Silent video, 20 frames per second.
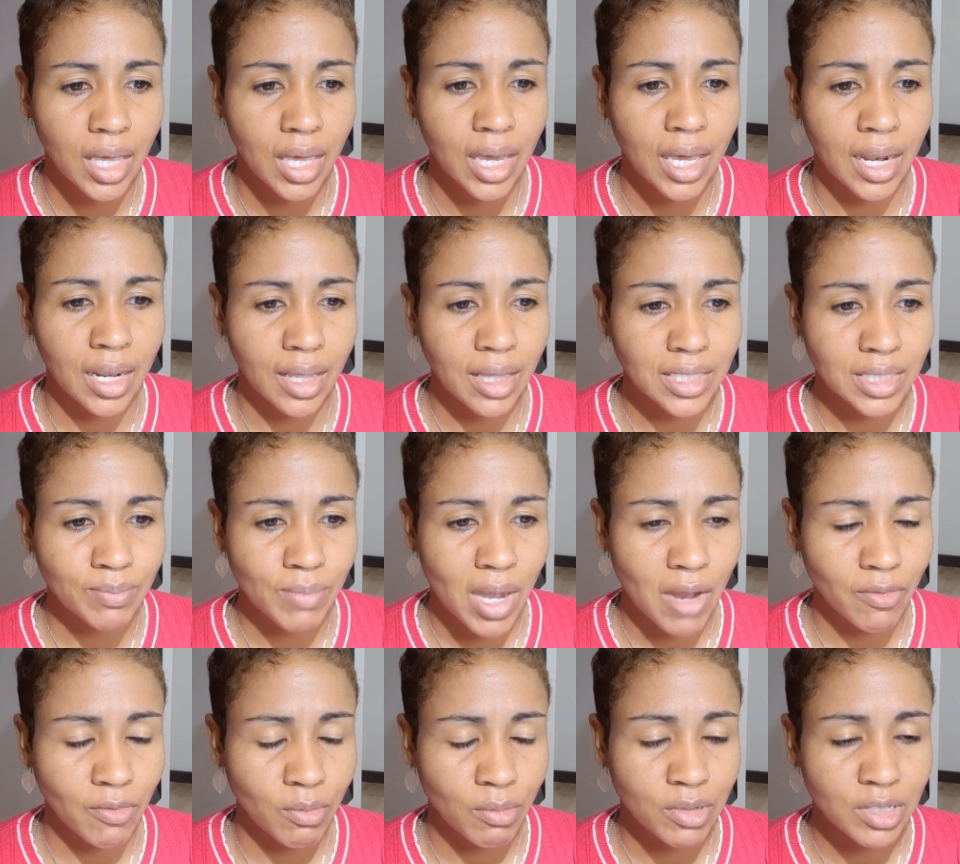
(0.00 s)
and against the
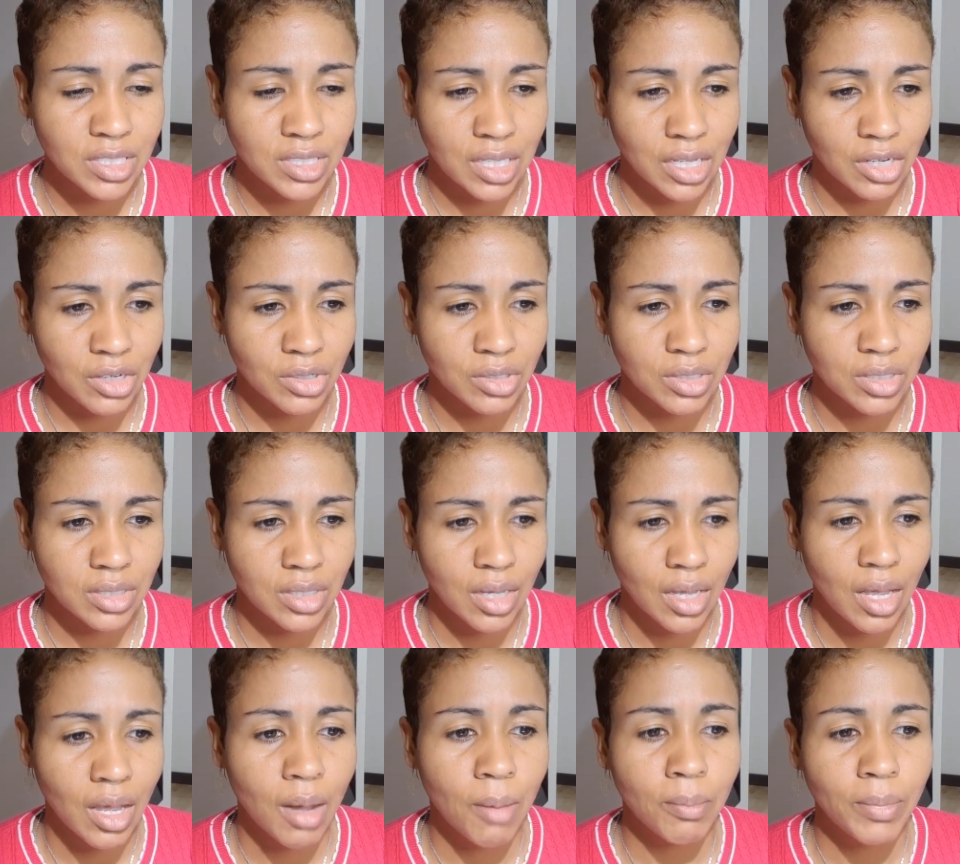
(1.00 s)
bottom of the stairs,
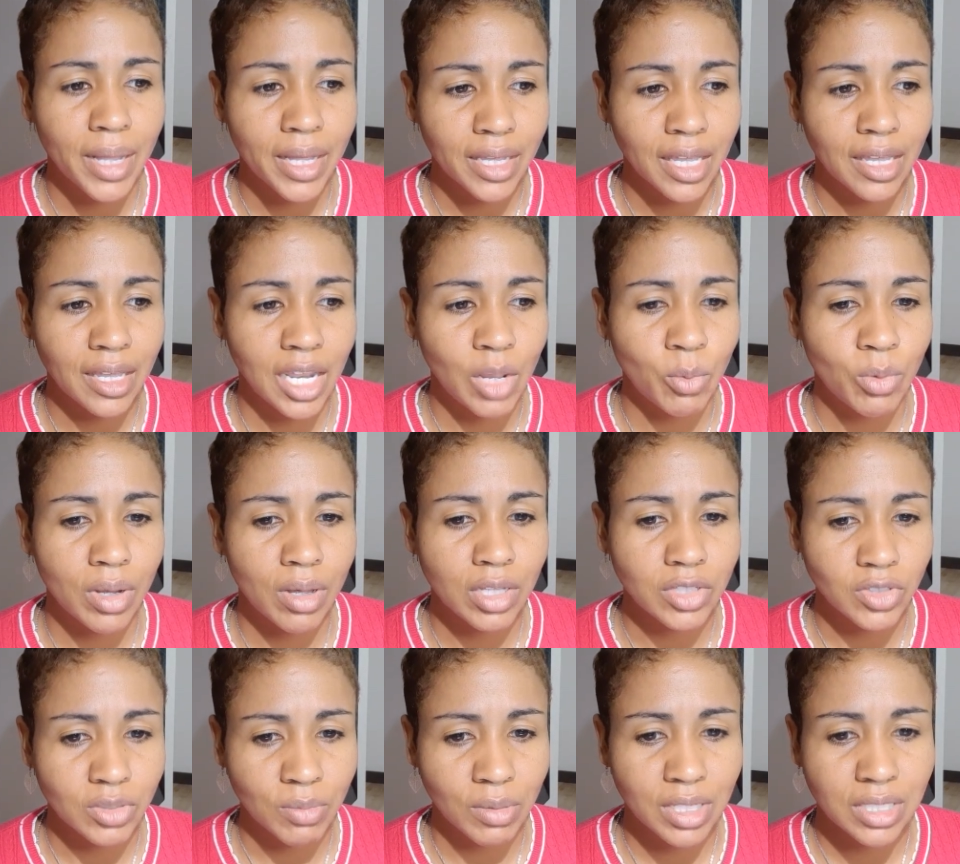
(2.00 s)
blocking anyone else
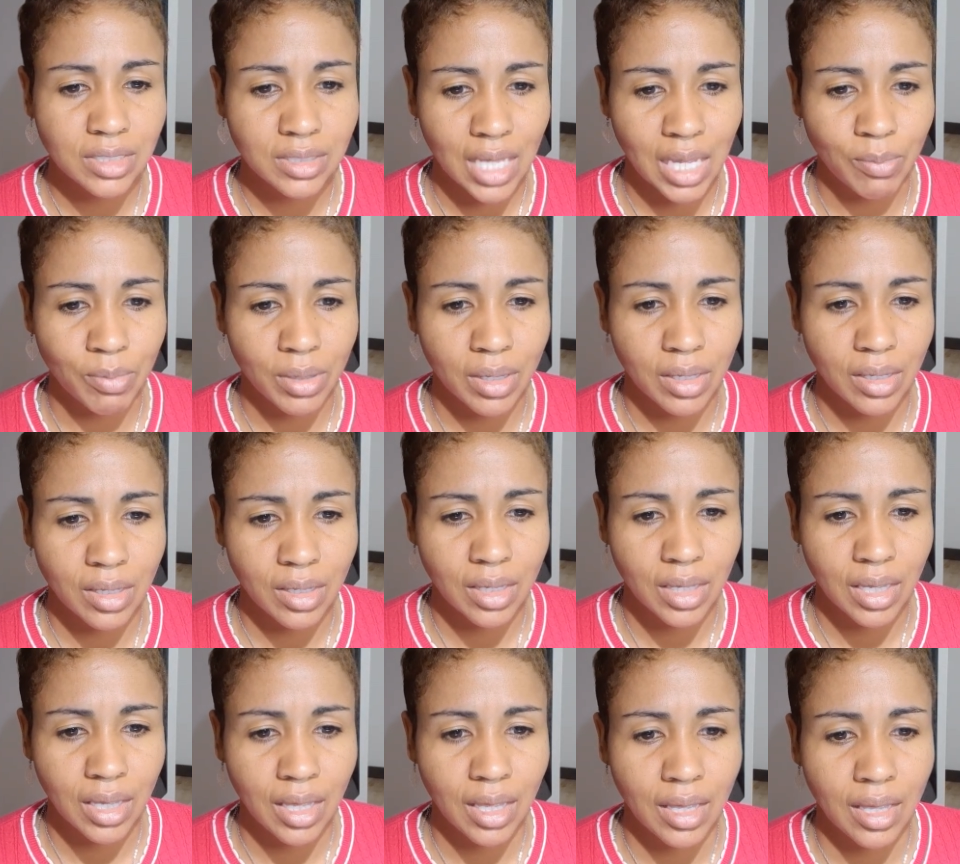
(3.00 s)
from escaping,
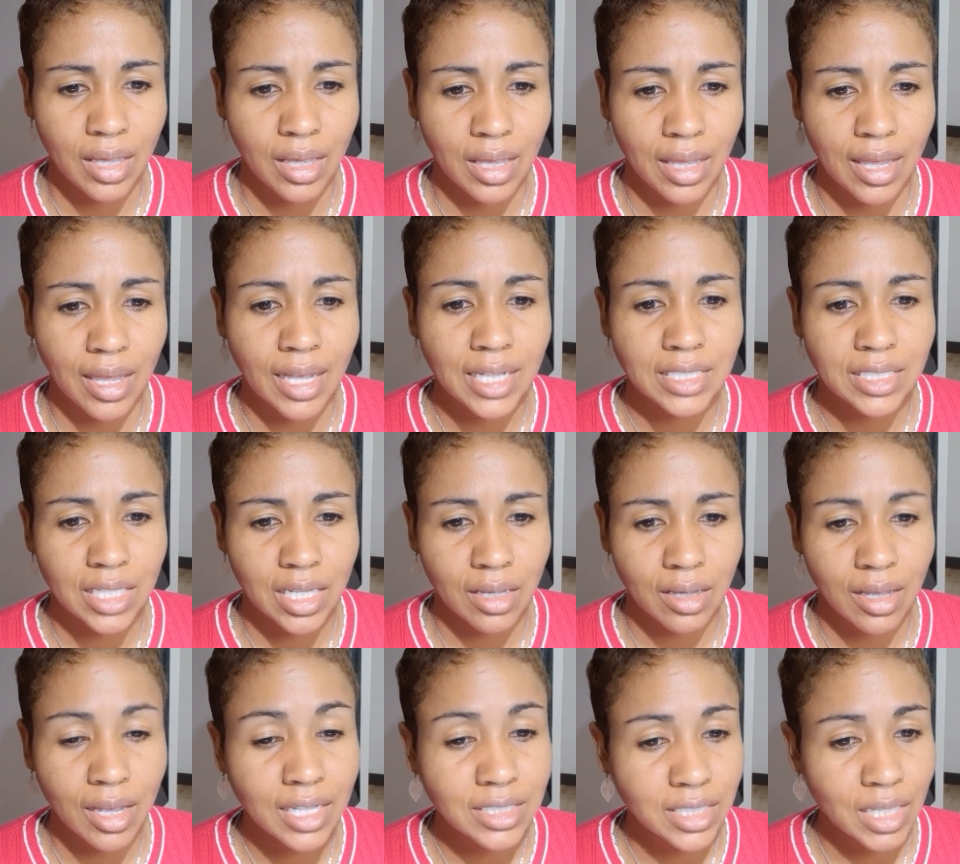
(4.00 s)

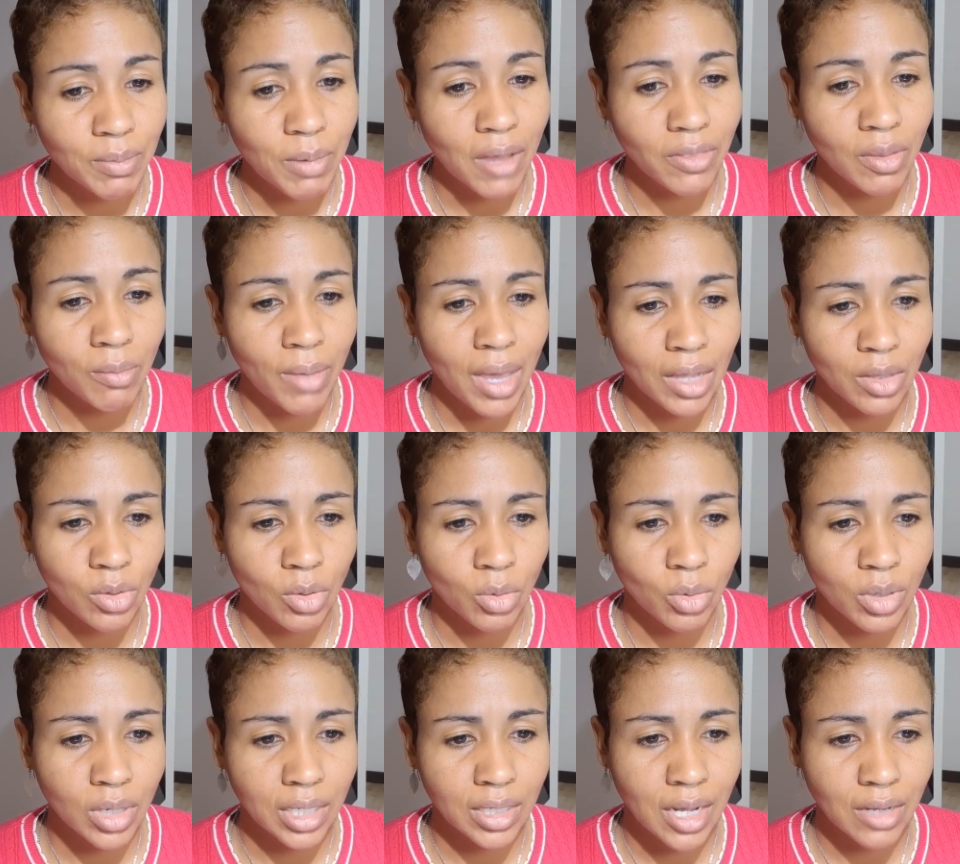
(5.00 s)
except out the back door
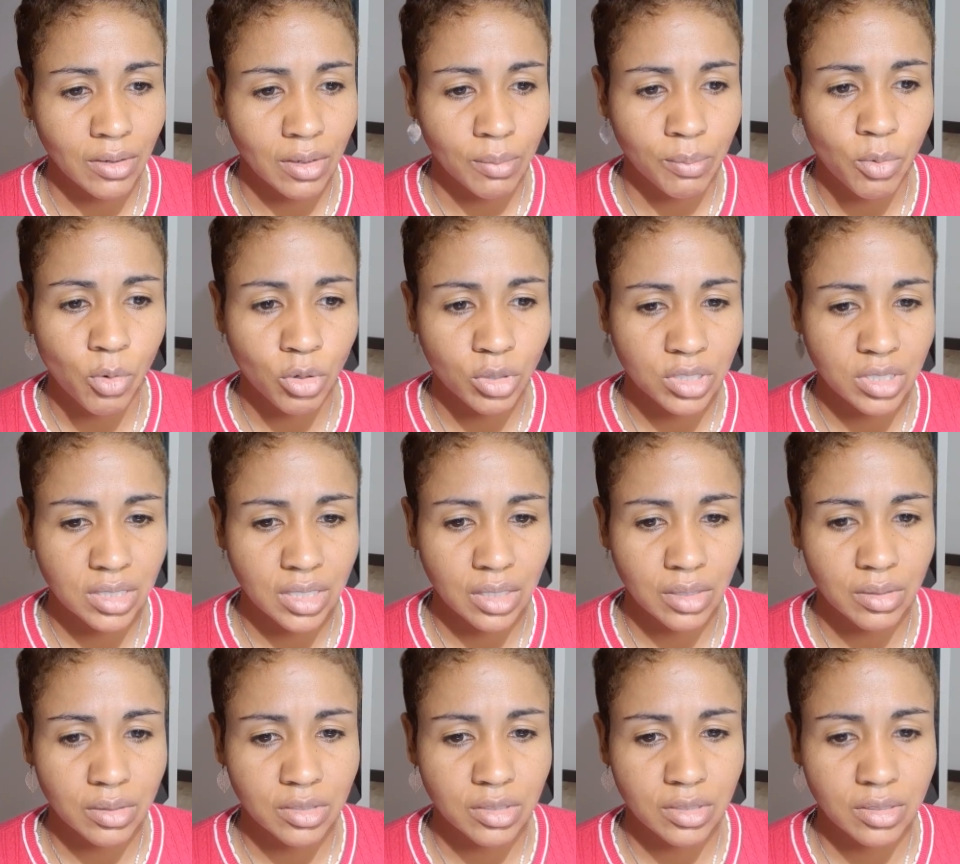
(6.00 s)
and down the porch
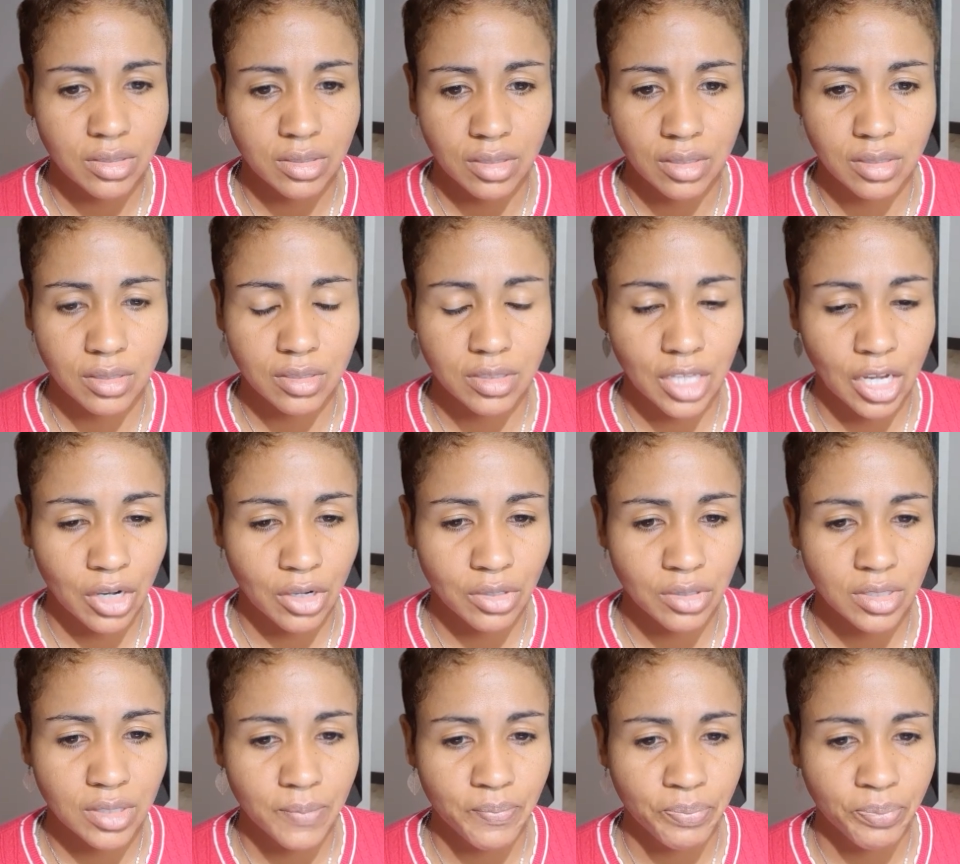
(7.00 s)

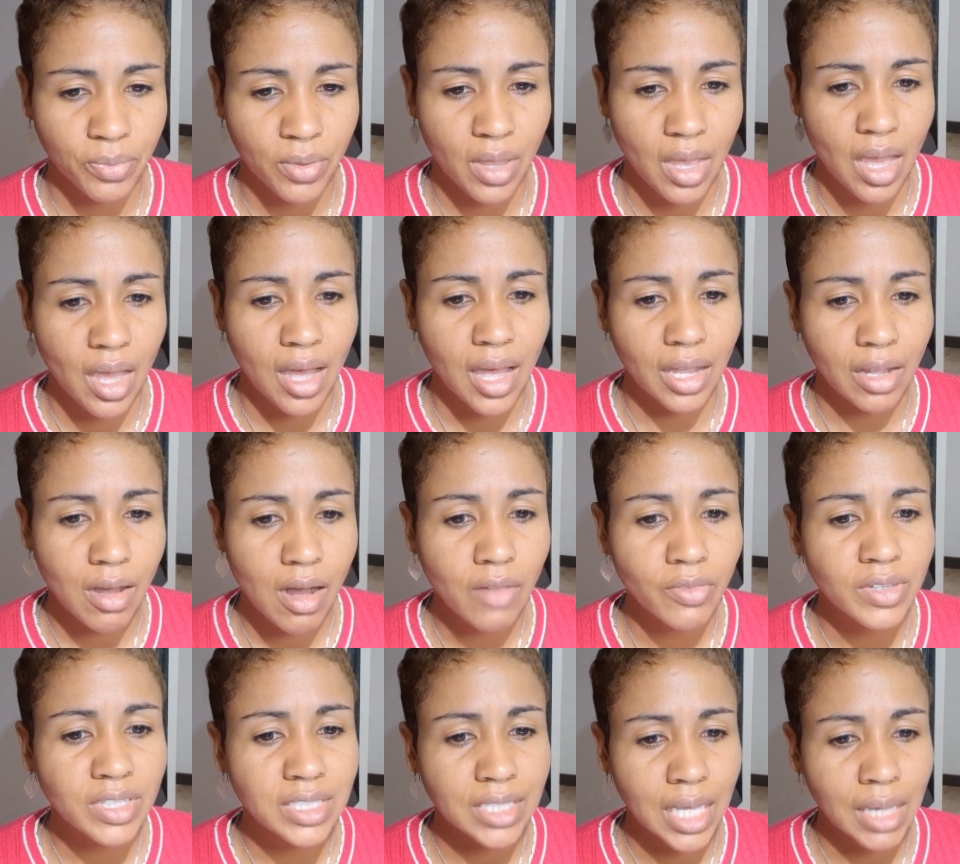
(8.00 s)
stairs. I called the
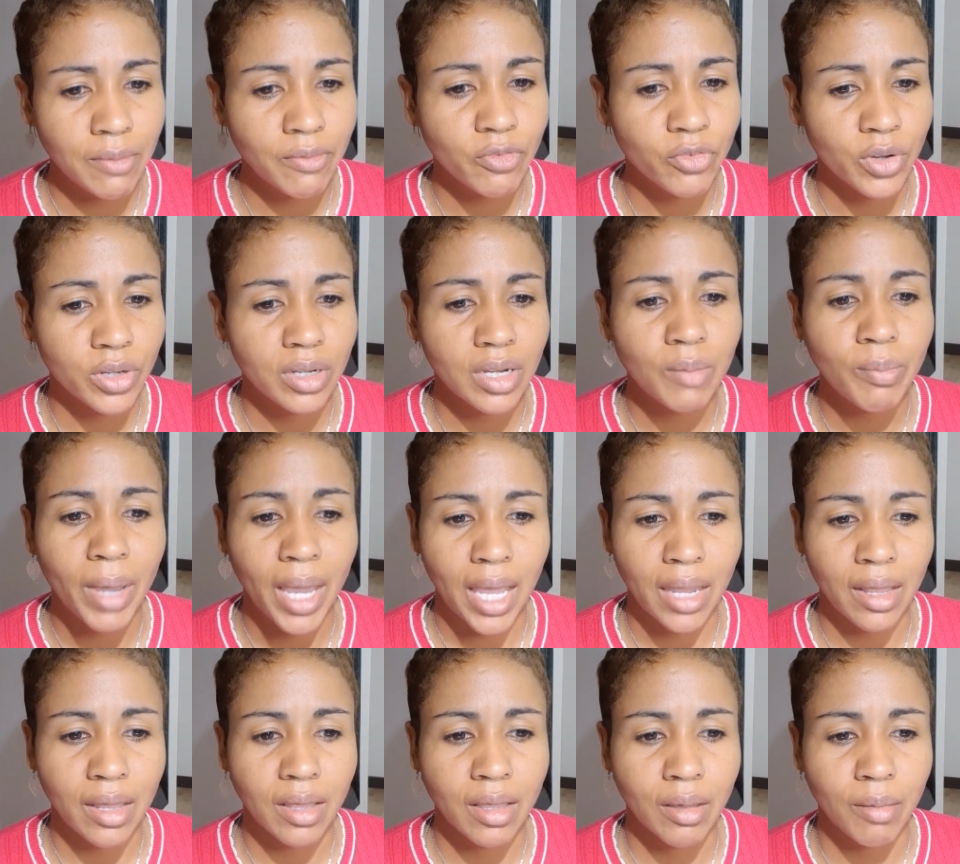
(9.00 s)
same friend in a
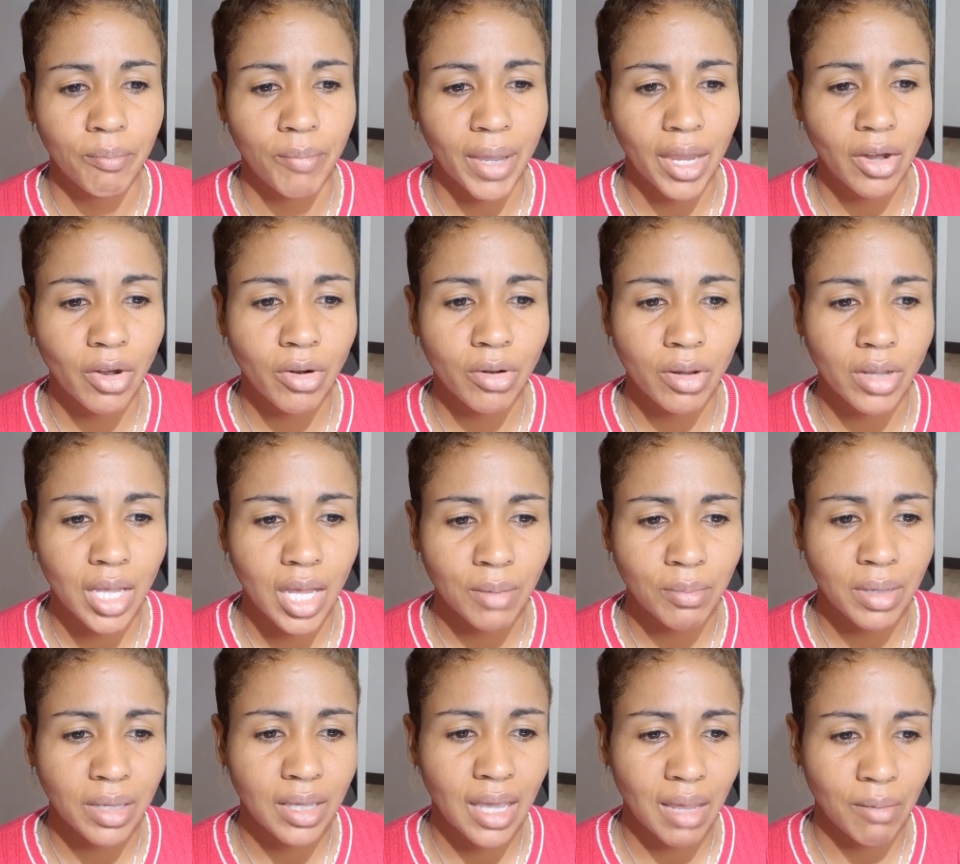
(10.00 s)
panic, begging her to come
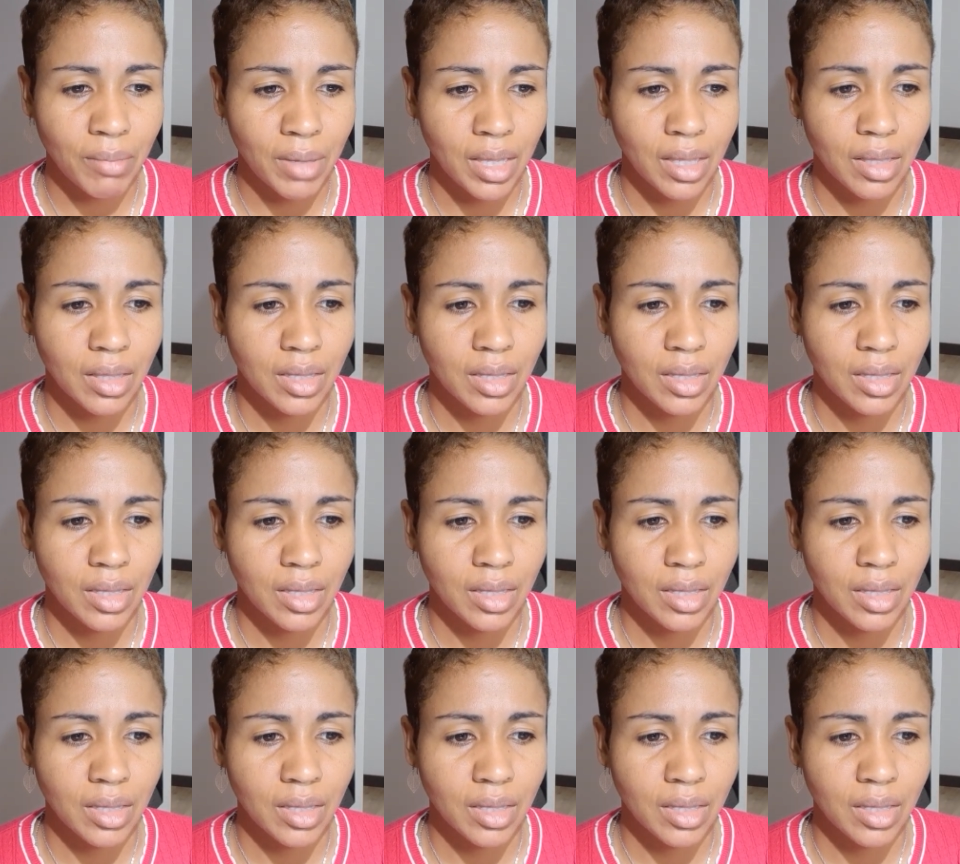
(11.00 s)
and get me.